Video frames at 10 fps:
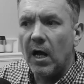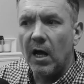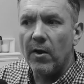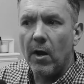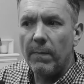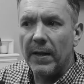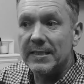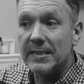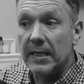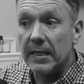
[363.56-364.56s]
are not
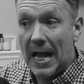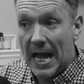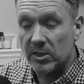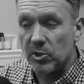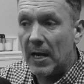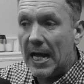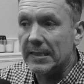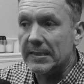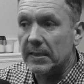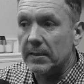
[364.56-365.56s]
based in
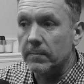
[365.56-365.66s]
actuality.